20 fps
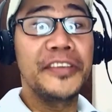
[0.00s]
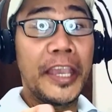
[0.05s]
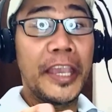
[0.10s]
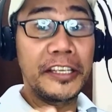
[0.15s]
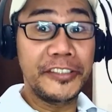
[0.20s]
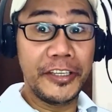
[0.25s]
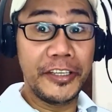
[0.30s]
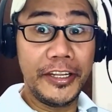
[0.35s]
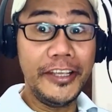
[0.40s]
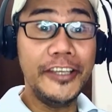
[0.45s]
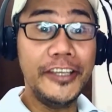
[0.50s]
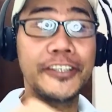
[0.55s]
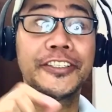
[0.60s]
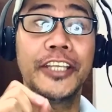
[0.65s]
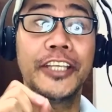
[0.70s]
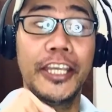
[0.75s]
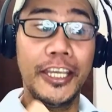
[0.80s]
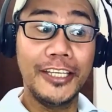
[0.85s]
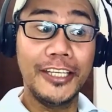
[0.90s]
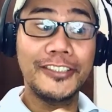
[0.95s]
Yes, it
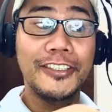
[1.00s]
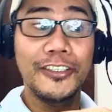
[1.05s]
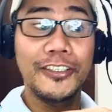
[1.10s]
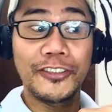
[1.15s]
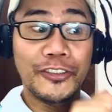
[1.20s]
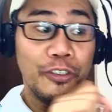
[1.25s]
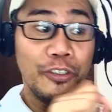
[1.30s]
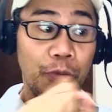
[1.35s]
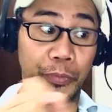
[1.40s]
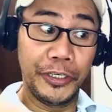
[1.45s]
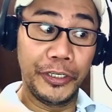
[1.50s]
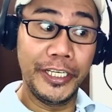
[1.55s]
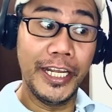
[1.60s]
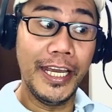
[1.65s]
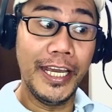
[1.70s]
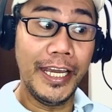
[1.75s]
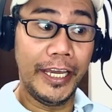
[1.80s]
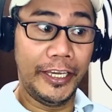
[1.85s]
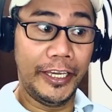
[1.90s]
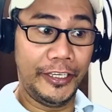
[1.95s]
is. It's super
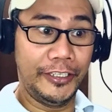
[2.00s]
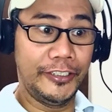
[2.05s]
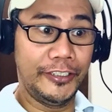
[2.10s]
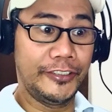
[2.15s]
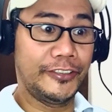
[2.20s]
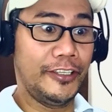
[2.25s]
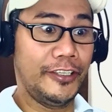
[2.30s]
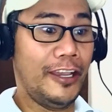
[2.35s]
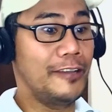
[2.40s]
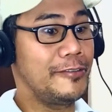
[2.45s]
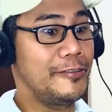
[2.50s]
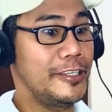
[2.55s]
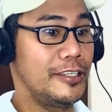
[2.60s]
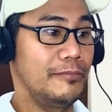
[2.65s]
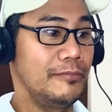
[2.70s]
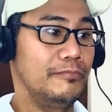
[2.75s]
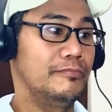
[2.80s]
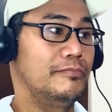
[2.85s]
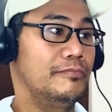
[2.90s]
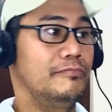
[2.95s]
nice. I
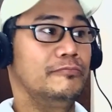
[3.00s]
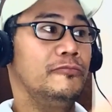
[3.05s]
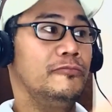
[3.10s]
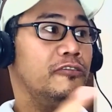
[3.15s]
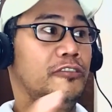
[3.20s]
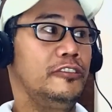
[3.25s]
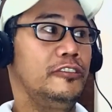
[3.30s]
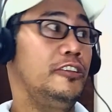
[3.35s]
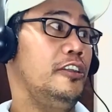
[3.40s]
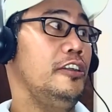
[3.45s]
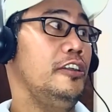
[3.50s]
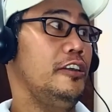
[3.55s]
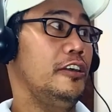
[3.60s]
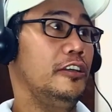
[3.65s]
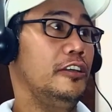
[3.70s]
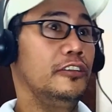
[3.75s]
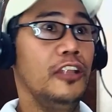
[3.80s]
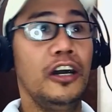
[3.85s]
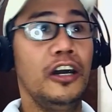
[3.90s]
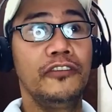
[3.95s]
mean,
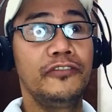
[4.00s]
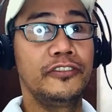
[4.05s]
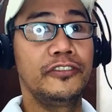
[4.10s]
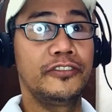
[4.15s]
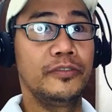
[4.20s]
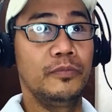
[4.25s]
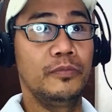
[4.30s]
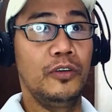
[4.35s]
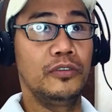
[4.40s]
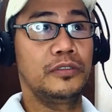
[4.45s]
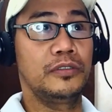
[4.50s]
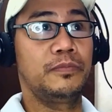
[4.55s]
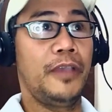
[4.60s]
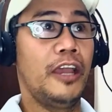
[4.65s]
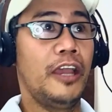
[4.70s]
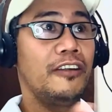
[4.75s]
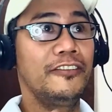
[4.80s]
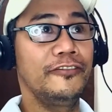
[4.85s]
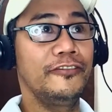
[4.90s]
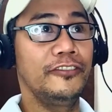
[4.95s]
yeah, love is the most
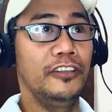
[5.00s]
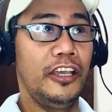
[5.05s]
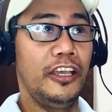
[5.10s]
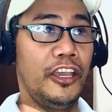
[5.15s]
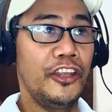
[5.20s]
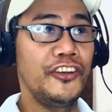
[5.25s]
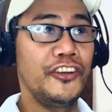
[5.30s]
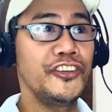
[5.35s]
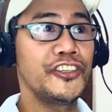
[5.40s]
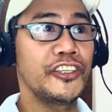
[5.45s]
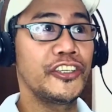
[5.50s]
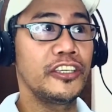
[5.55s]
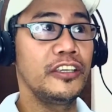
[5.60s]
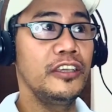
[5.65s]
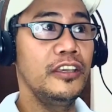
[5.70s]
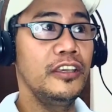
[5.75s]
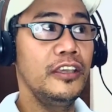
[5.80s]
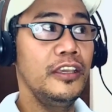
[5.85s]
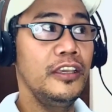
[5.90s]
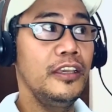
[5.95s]
powerful
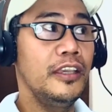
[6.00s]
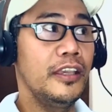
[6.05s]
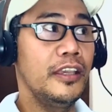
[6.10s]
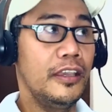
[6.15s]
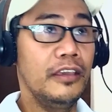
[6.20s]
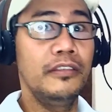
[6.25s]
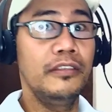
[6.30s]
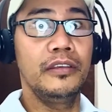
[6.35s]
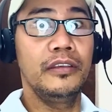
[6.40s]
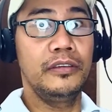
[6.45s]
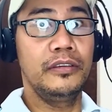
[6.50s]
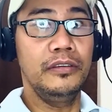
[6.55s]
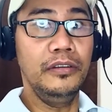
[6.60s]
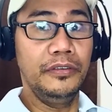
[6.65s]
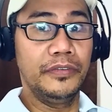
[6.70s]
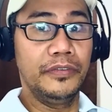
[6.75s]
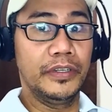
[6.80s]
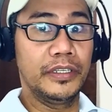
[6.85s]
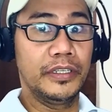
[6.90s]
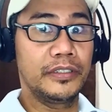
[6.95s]
energy in the
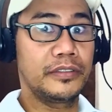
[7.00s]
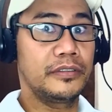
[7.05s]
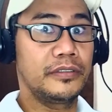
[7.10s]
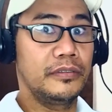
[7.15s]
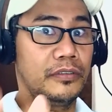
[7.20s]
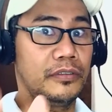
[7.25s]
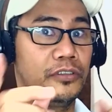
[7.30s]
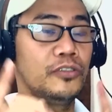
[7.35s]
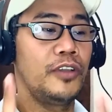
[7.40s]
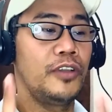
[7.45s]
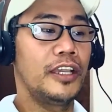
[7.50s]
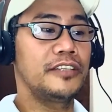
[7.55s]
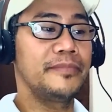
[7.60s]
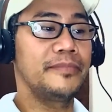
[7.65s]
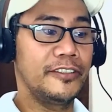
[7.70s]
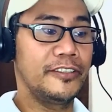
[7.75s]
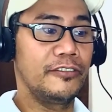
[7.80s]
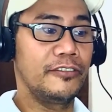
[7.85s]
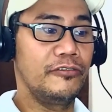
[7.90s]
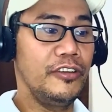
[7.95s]
universe. You guys
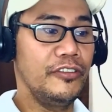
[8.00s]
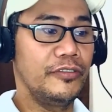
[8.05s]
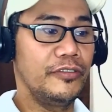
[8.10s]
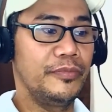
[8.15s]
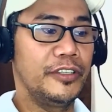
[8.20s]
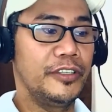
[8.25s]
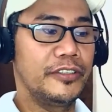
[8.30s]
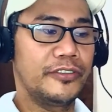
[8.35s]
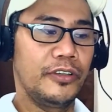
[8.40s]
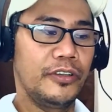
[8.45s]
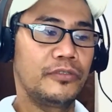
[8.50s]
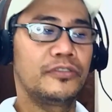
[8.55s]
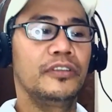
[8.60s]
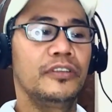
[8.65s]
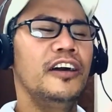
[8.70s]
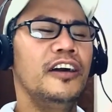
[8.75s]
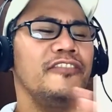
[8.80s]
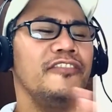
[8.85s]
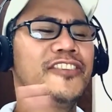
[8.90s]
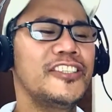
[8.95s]
must agree with me. So
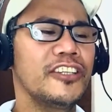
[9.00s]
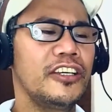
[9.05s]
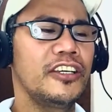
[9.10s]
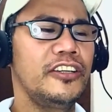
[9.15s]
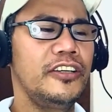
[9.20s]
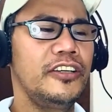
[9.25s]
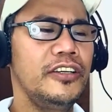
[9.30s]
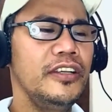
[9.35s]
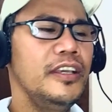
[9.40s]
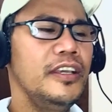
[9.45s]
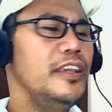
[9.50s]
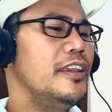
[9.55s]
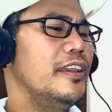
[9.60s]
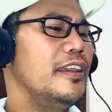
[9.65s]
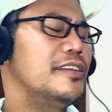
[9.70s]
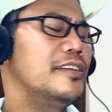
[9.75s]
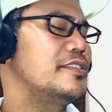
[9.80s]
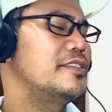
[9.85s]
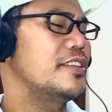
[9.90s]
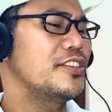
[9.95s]
to love each other
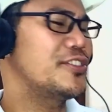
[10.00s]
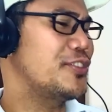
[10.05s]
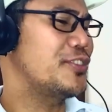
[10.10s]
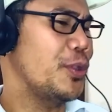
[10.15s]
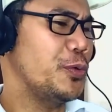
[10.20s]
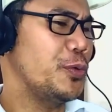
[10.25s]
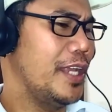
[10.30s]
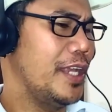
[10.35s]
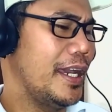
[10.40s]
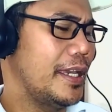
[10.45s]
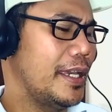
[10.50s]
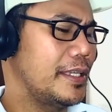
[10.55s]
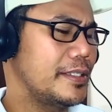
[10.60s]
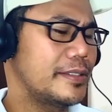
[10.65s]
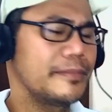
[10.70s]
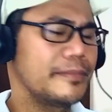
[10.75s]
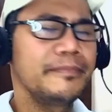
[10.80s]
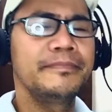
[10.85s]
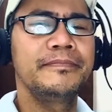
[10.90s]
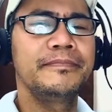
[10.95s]
is so
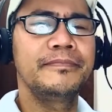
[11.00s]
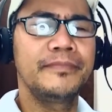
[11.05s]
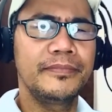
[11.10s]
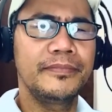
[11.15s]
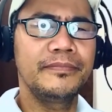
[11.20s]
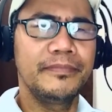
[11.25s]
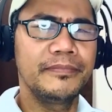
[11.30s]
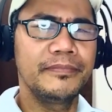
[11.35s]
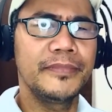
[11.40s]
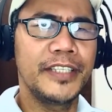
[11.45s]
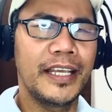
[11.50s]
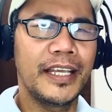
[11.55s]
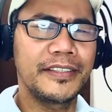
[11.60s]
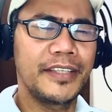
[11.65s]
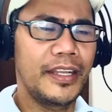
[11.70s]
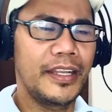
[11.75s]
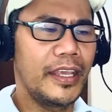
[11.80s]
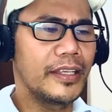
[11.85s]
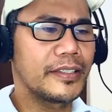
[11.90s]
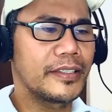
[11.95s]
nice.
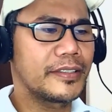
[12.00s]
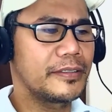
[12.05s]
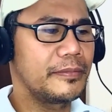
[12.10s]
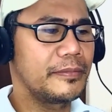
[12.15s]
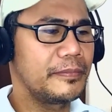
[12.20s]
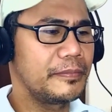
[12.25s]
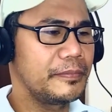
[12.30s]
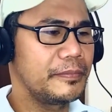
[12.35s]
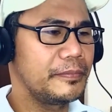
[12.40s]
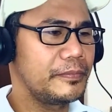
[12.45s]
Yes, it is.